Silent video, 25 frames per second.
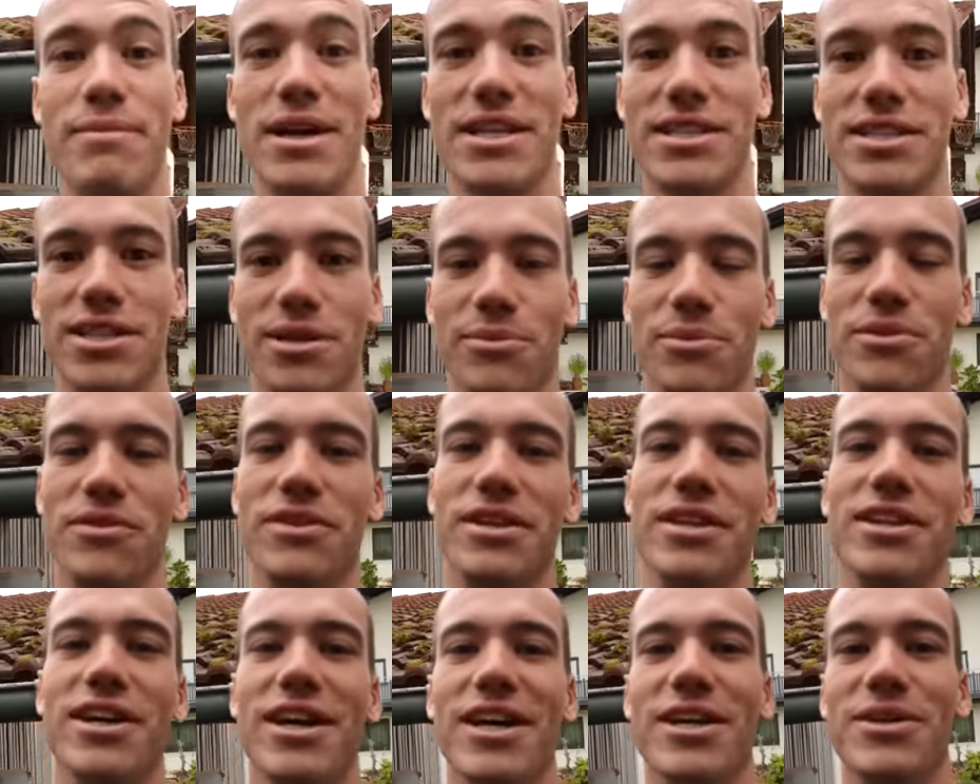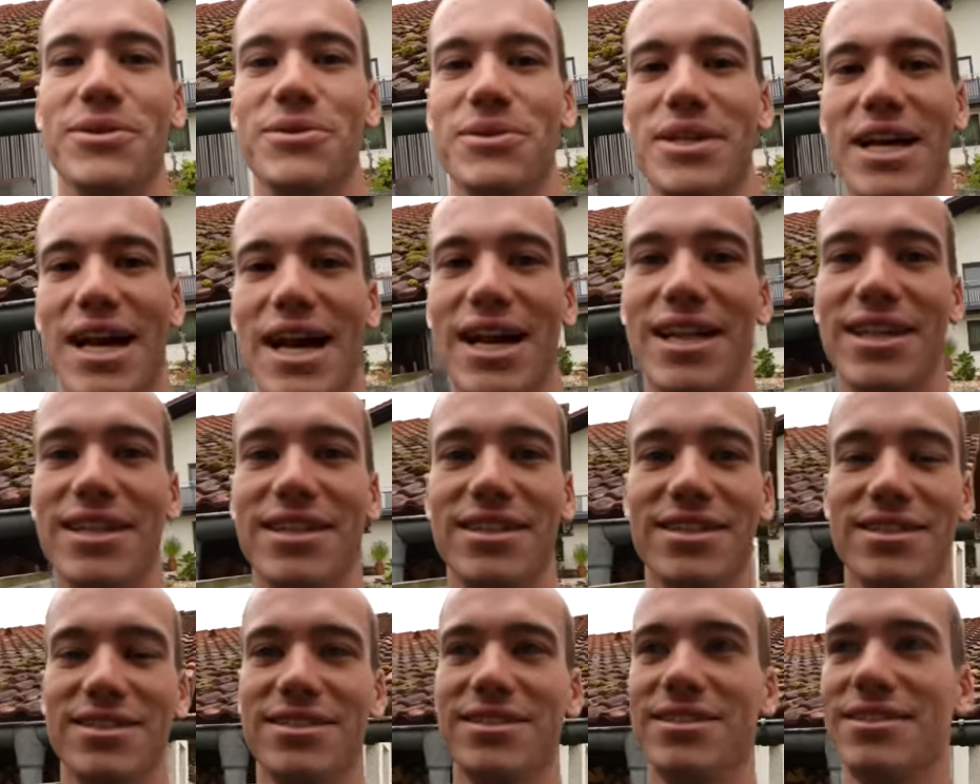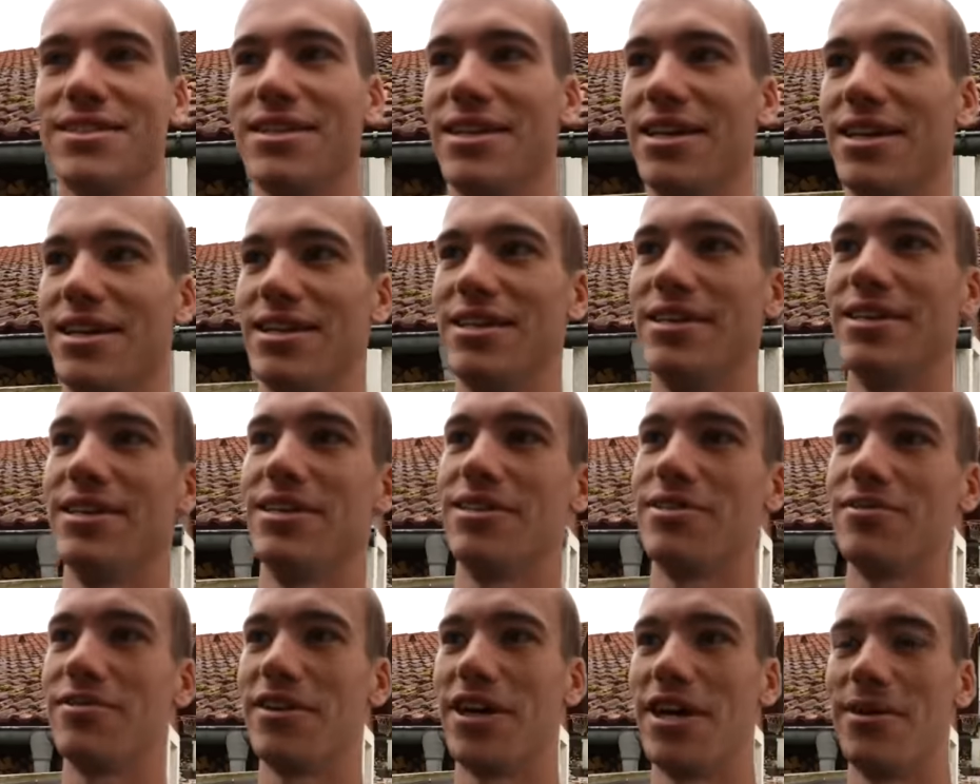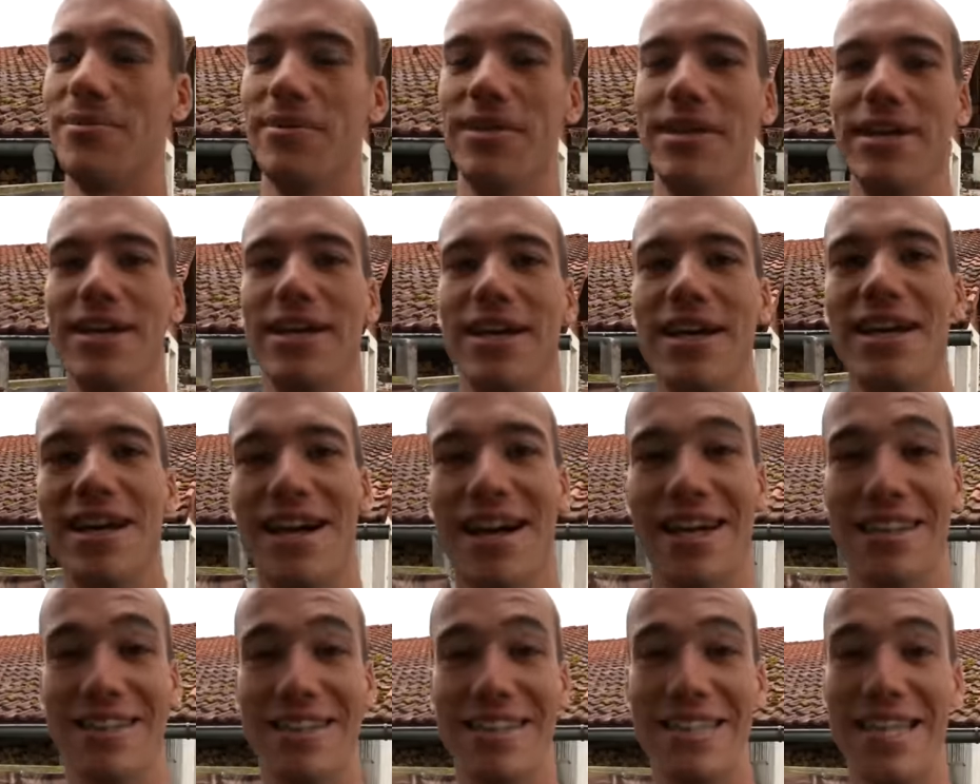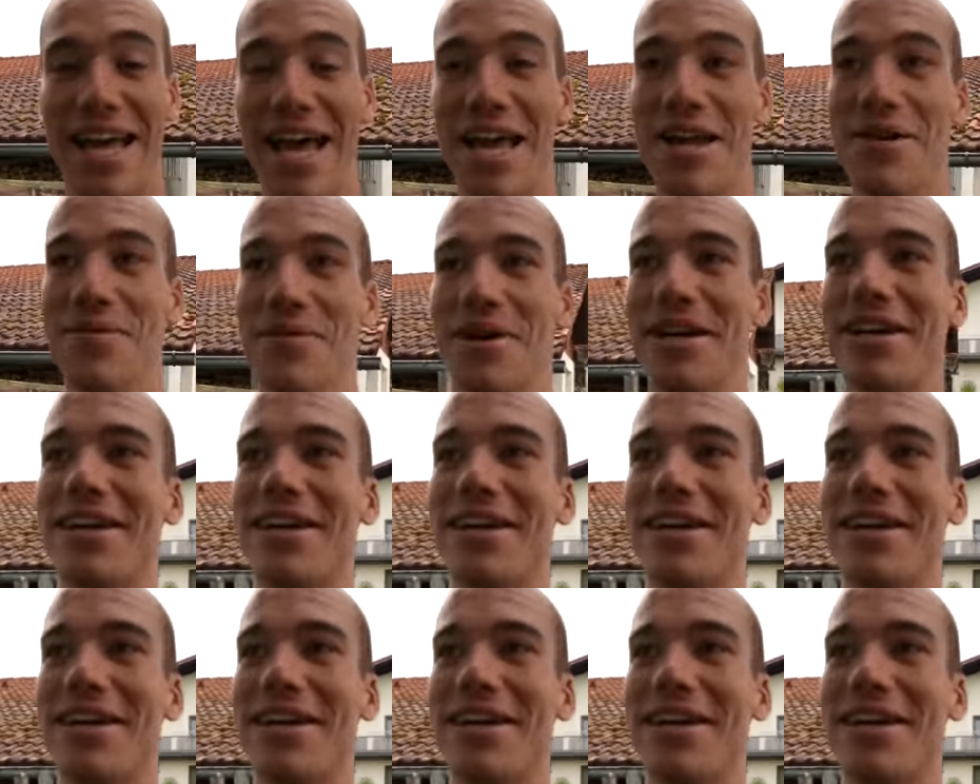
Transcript: met up with a guy called Alex and his family, and today we're